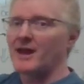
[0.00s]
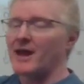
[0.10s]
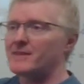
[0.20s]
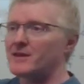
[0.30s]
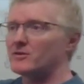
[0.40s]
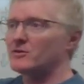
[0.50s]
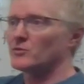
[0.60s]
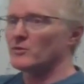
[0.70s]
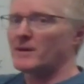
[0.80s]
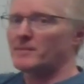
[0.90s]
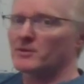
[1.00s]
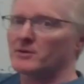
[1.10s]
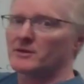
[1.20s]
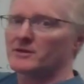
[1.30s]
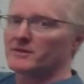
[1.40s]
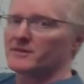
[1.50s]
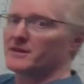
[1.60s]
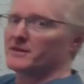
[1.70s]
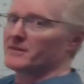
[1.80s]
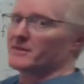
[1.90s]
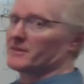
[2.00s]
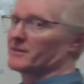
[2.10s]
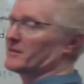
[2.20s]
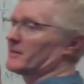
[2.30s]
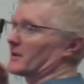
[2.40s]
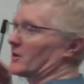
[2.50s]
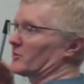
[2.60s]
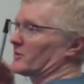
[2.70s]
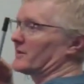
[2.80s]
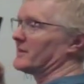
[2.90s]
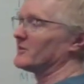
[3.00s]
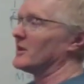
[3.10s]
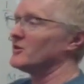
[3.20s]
and then remember that it goes like this.